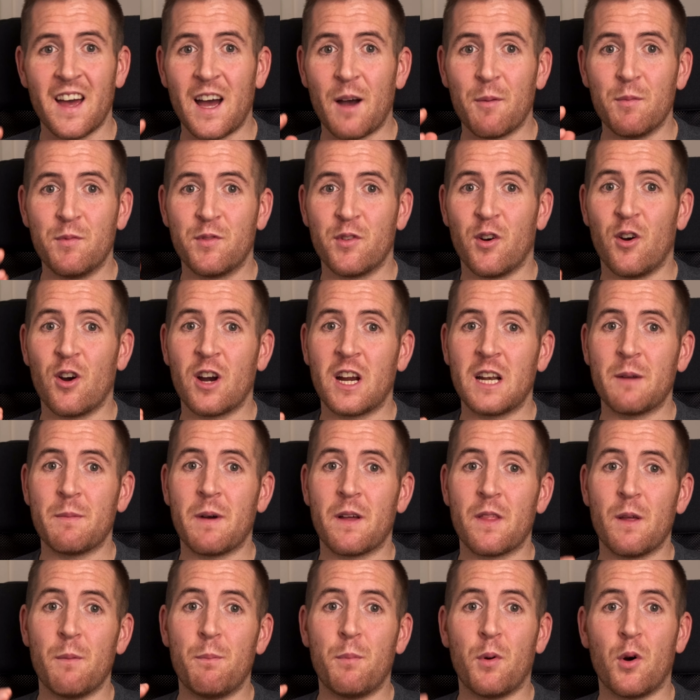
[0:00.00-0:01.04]
I'm talking
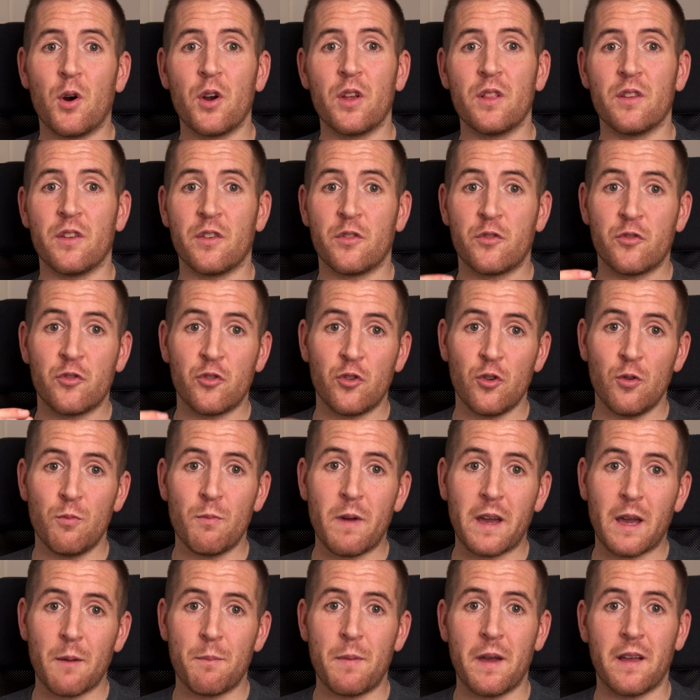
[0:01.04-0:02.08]
about the pointless 2
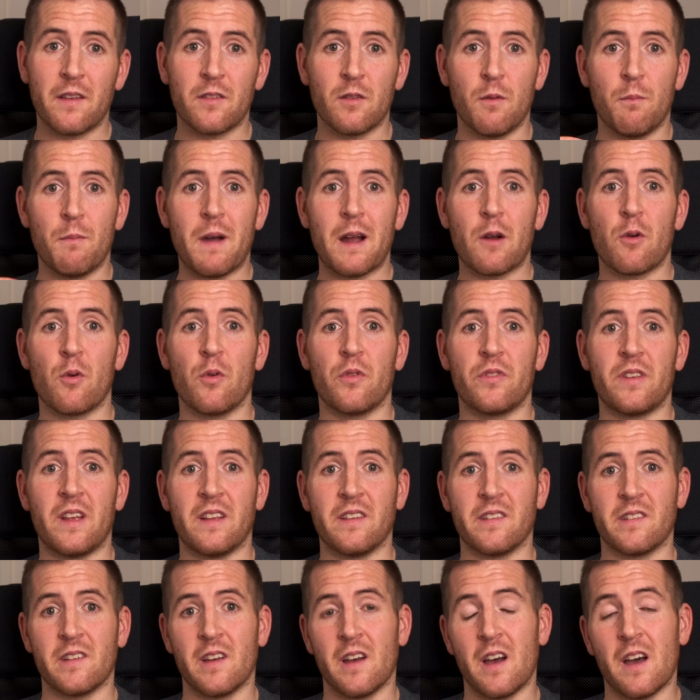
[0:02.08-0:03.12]
megapixel macro
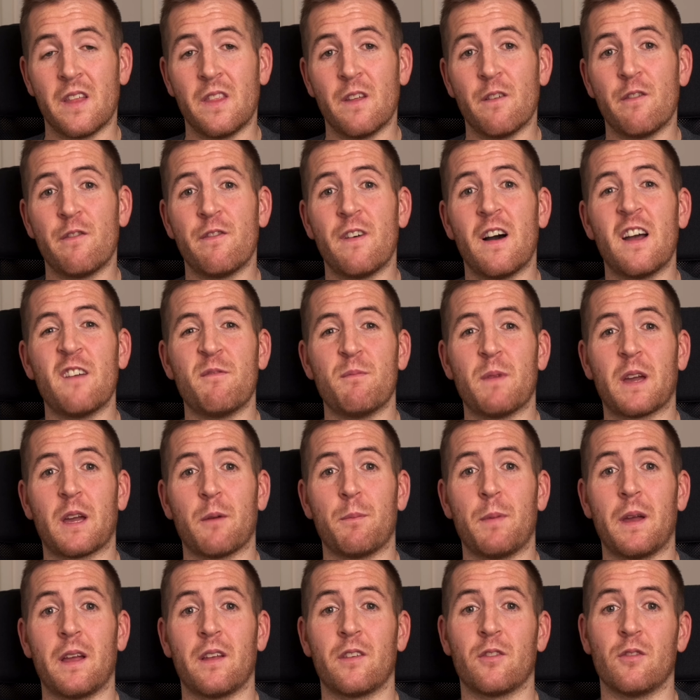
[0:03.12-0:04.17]
sensor and the 5
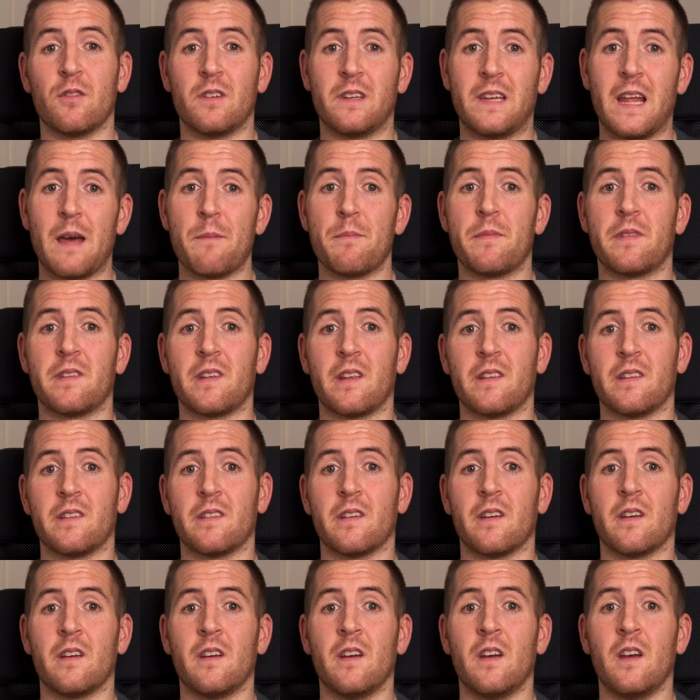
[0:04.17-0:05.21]
megapixel depth
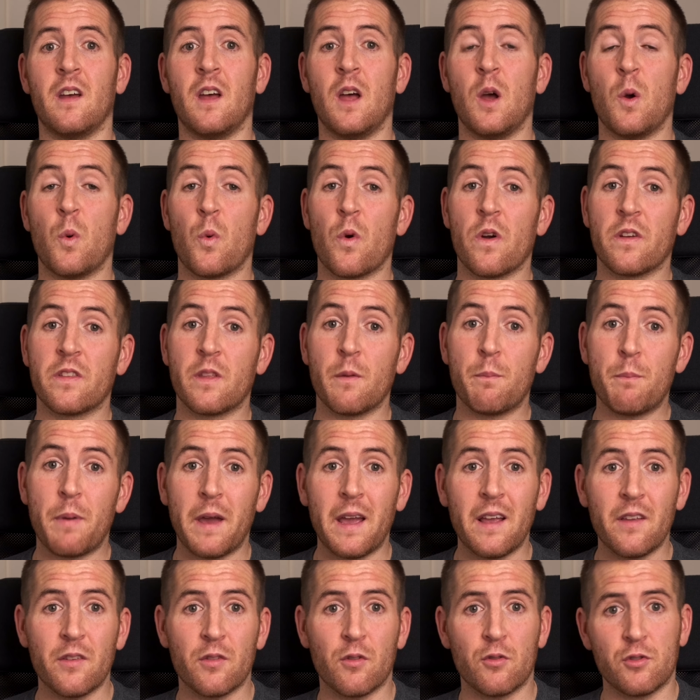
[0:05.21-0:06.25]
sensor, whereas the
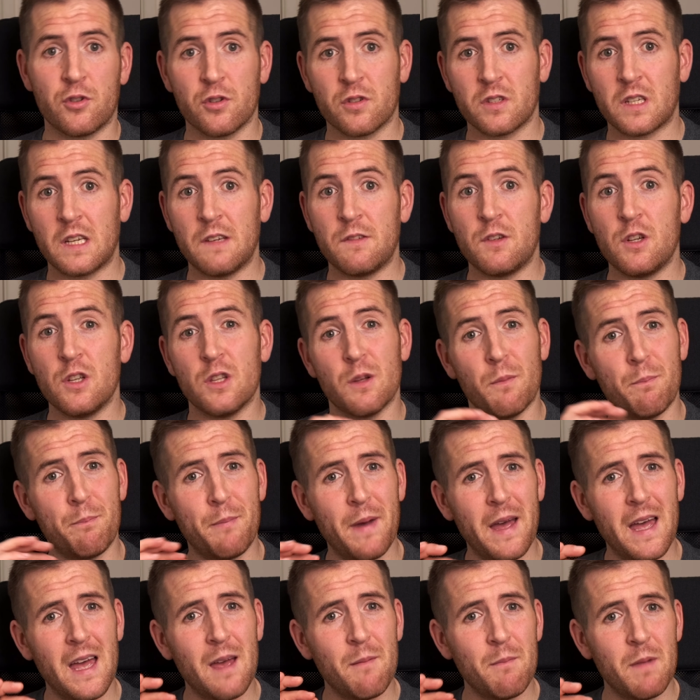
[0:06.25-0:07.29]
Pixel just gives you the
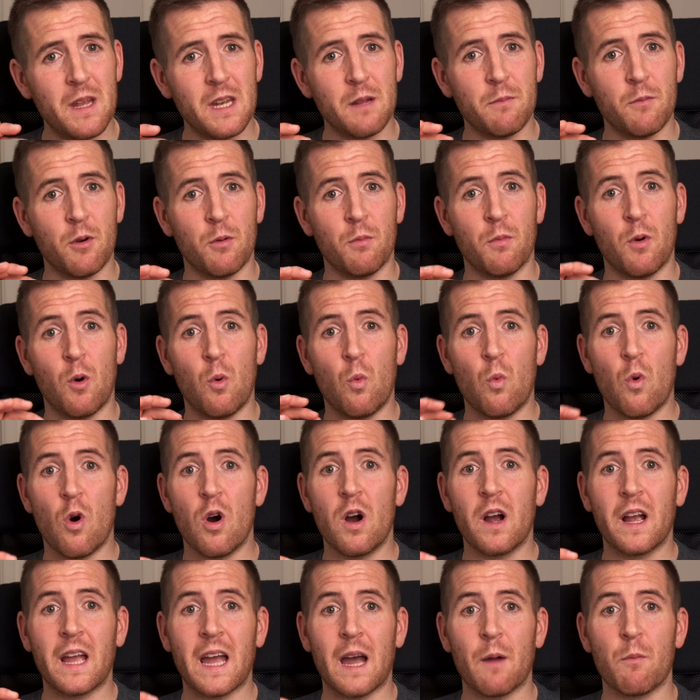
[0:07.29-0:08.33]
bare minimum
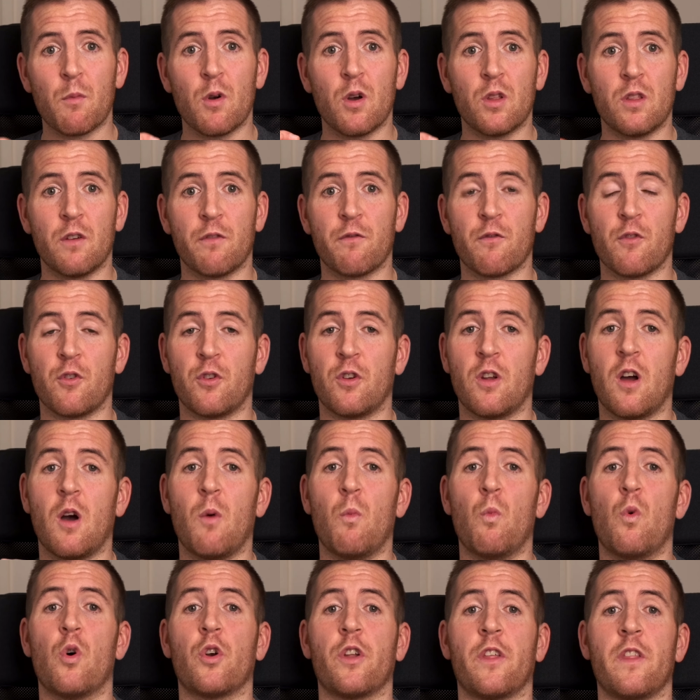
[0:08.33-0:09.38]
1 camera on the front
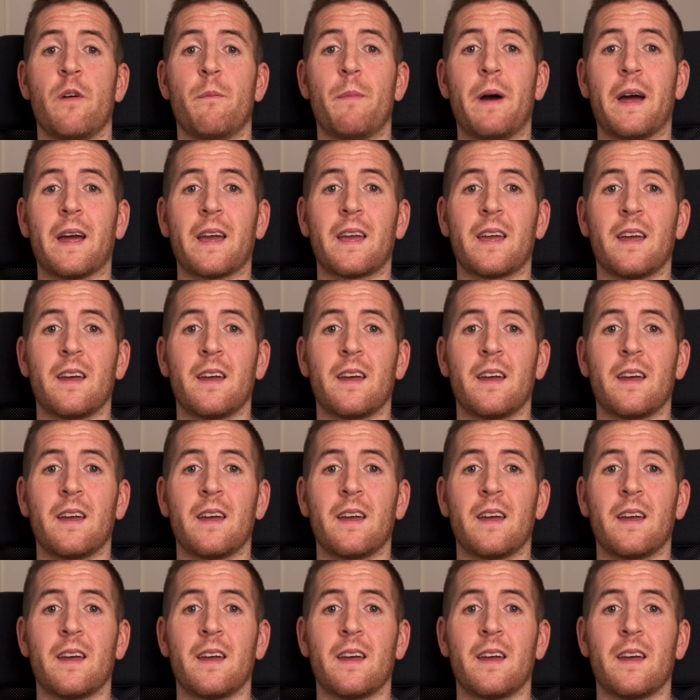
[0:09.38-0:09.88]
and 1 on the back.